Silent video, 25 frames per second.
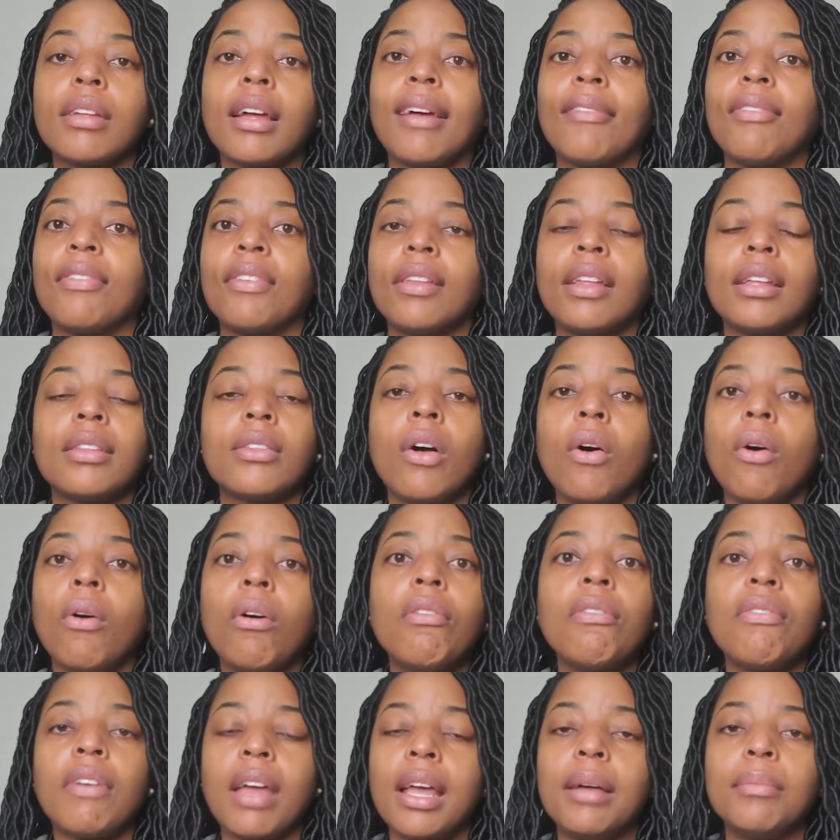I feel like the
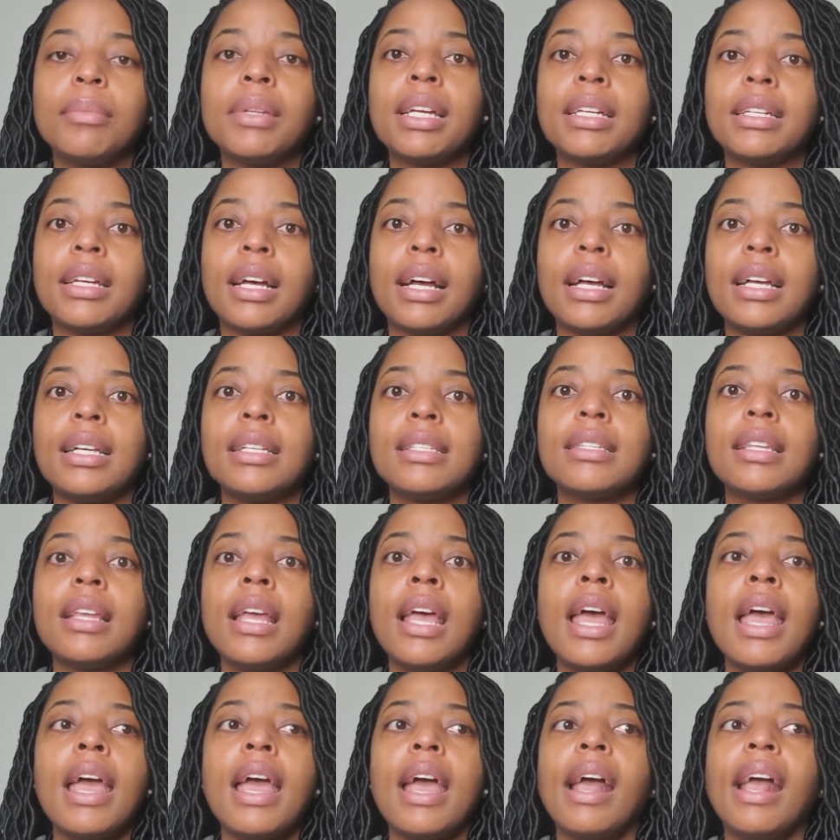whole family does.
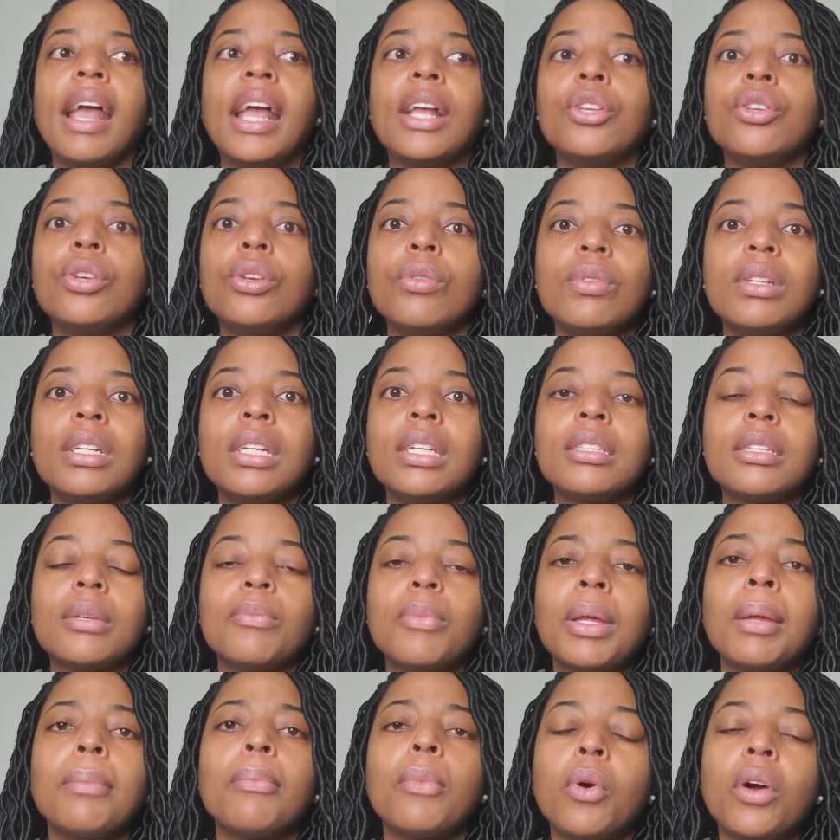And you need to
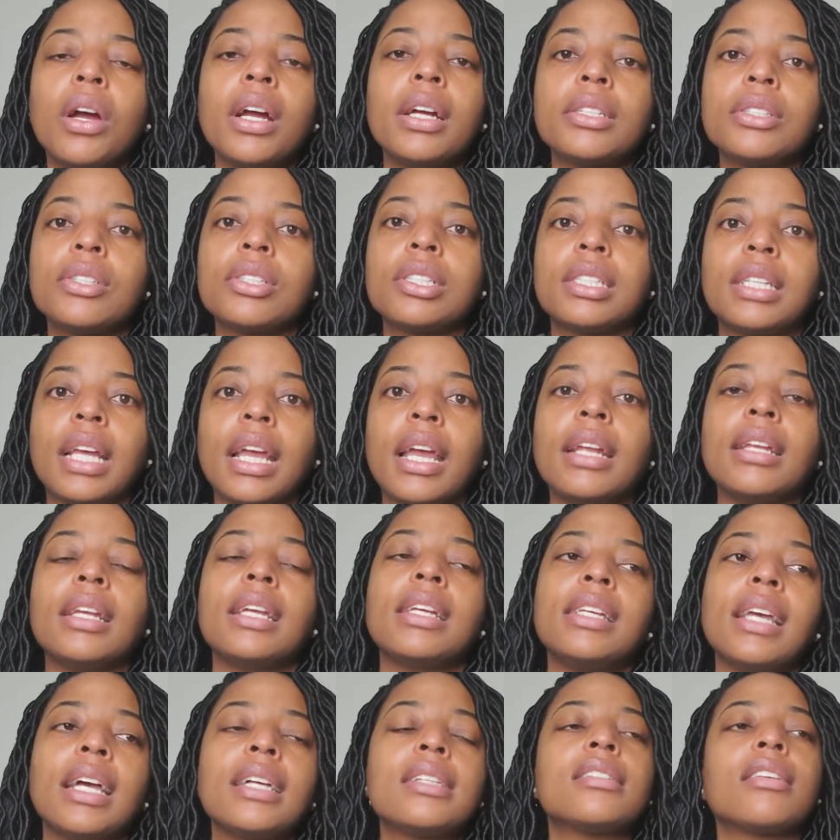be more
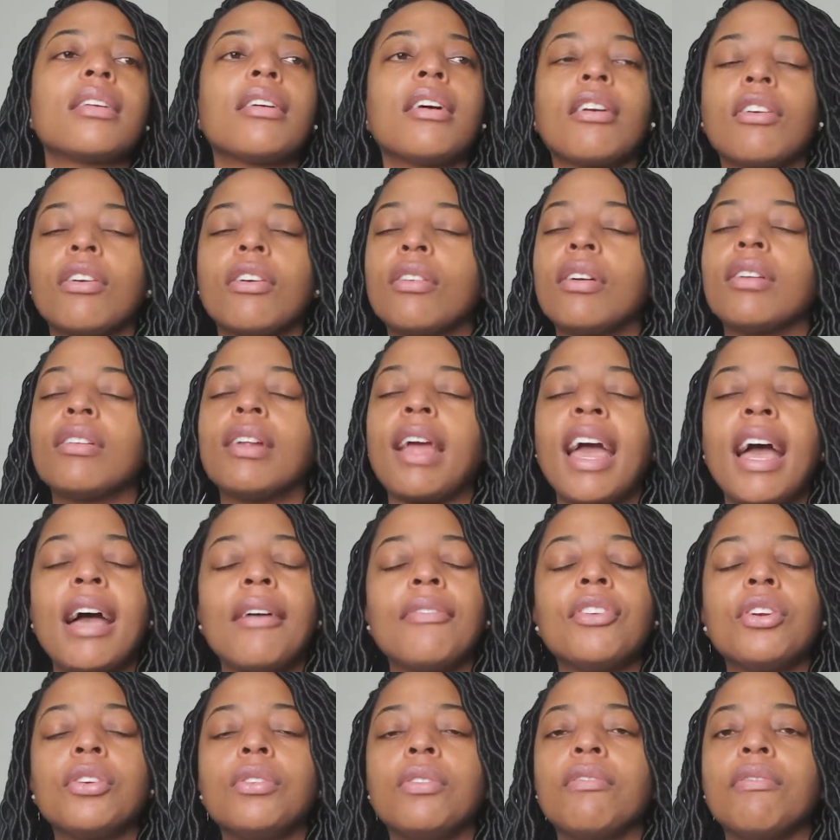understanding. Yes,
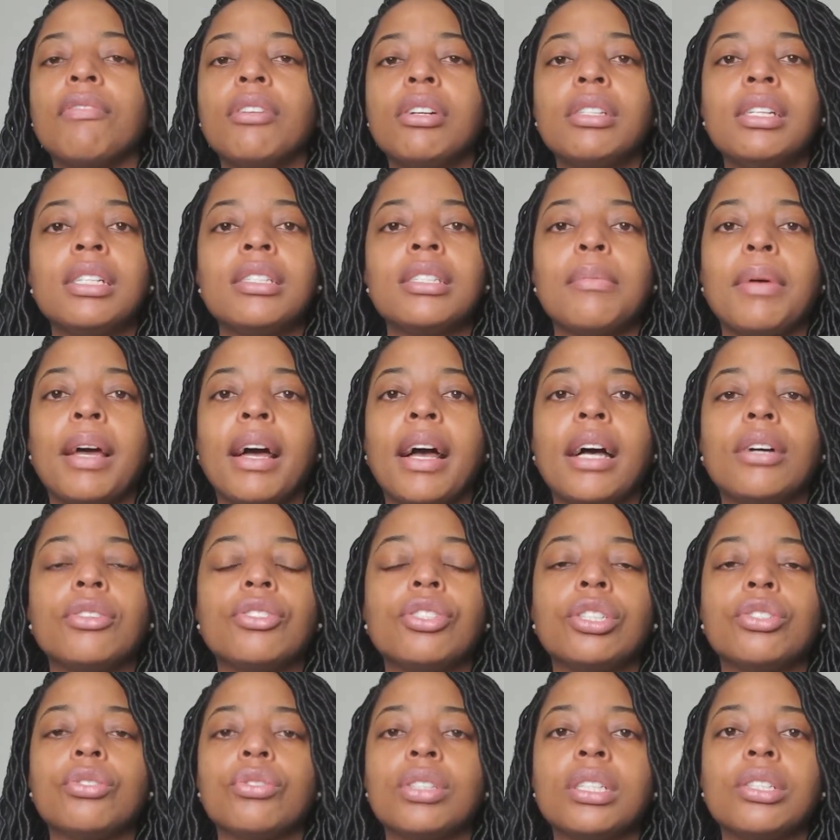have your own feelings about how
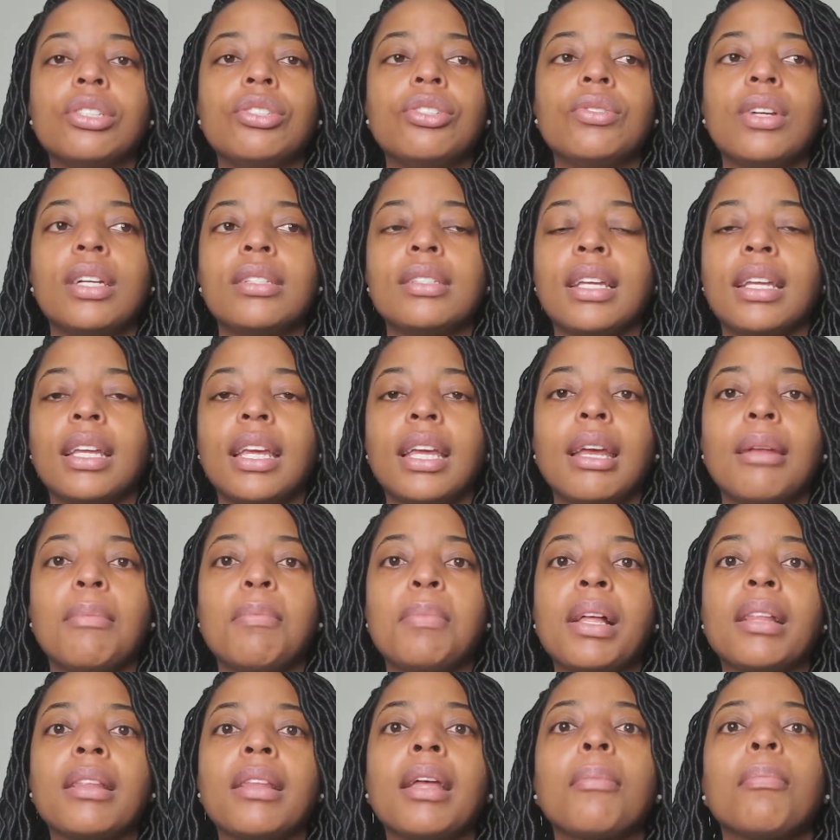she treated you as a
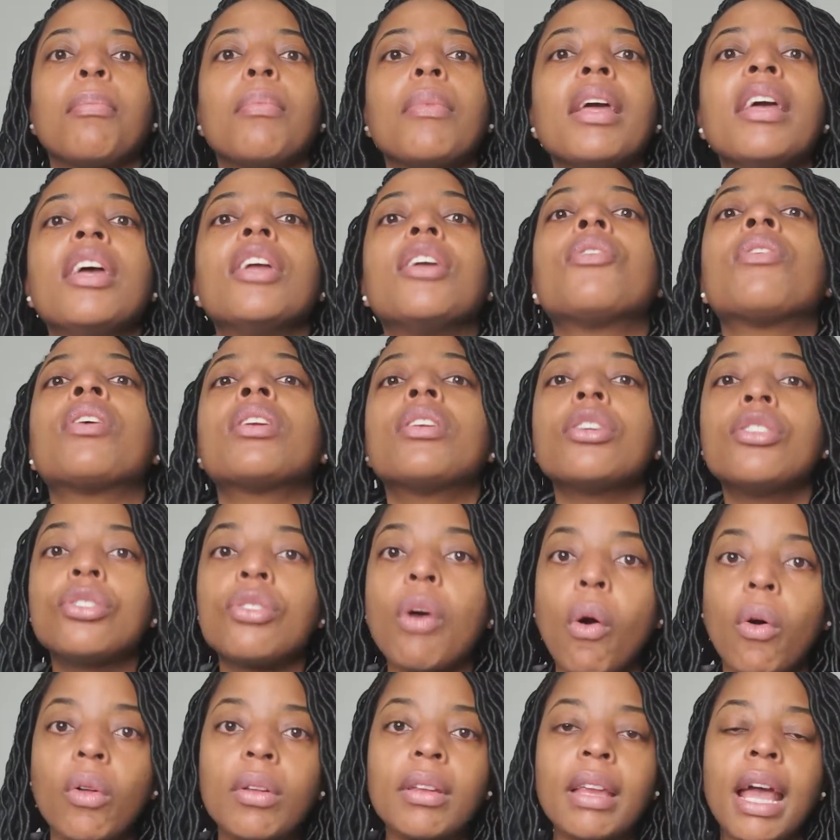kid, but, like, you're an
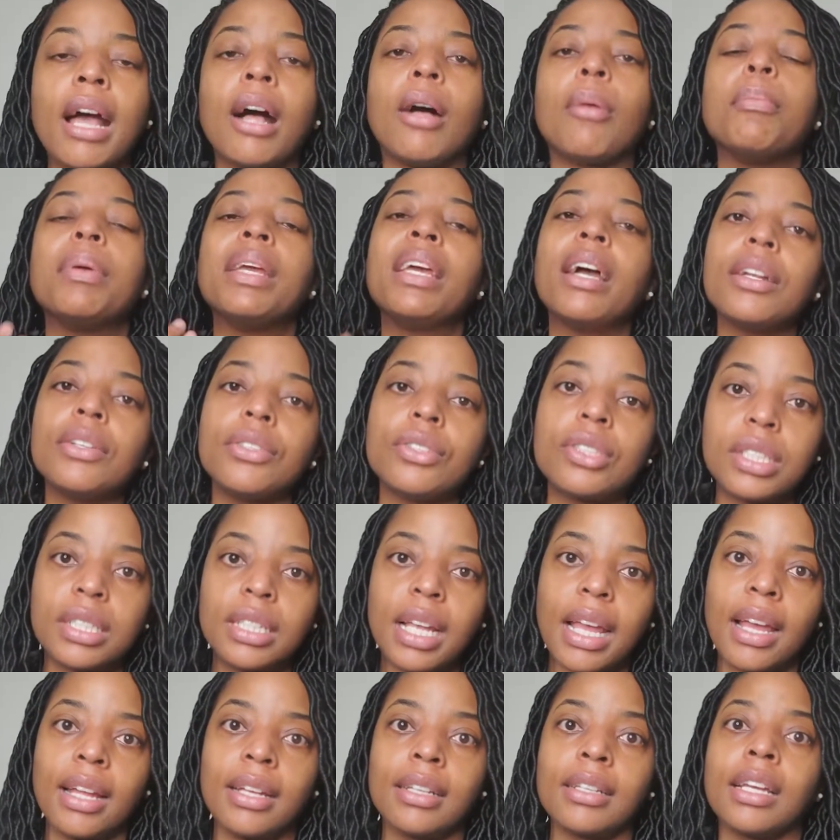adult now. Be
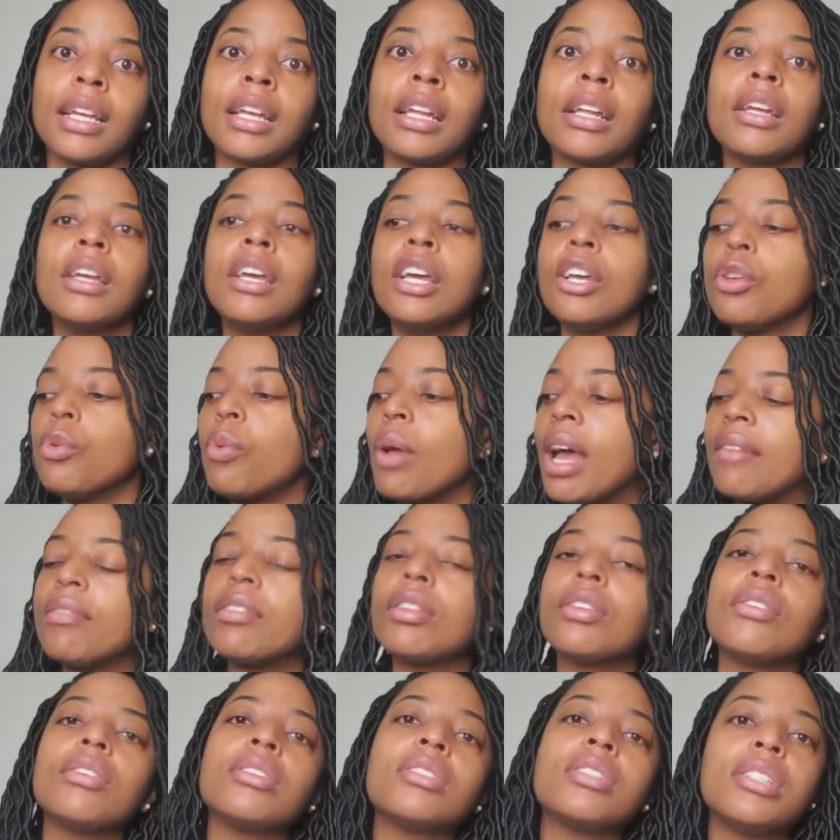understanding. You have
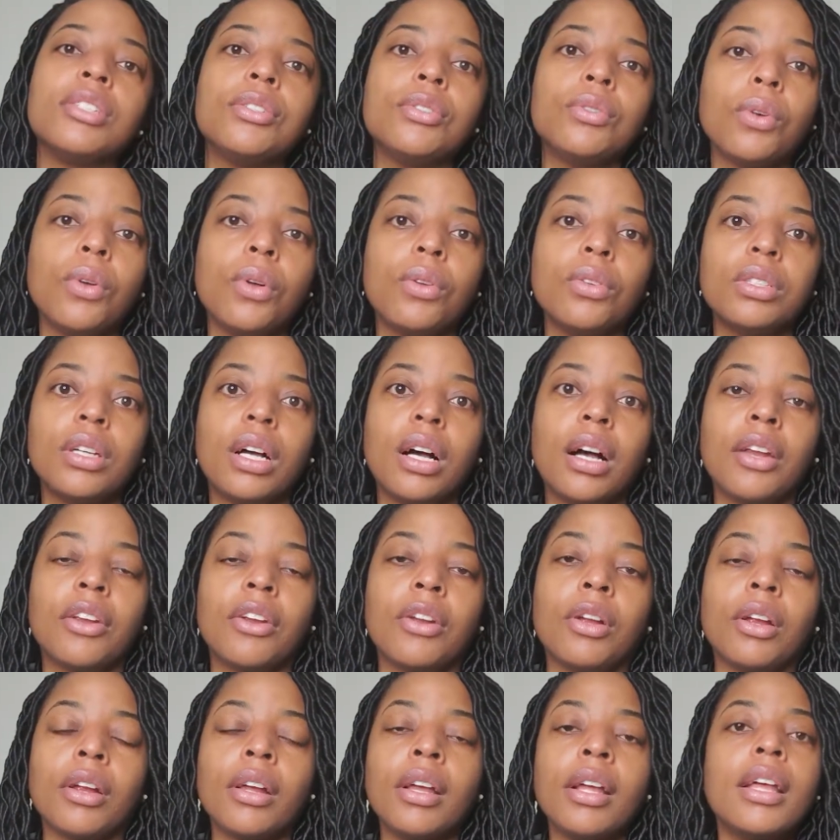a 13-year-old
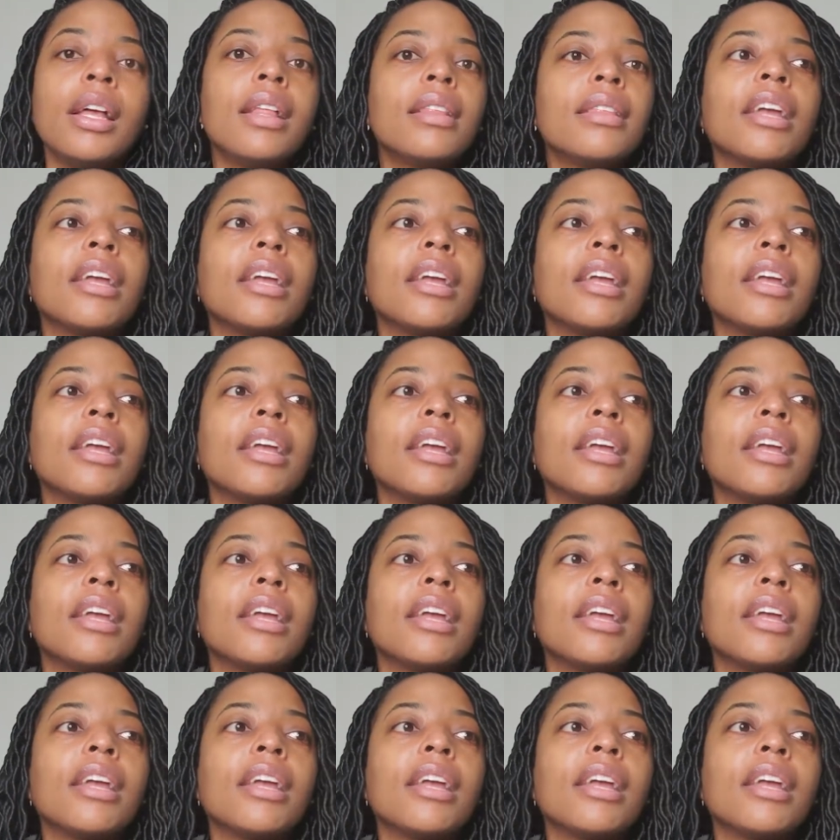daughter.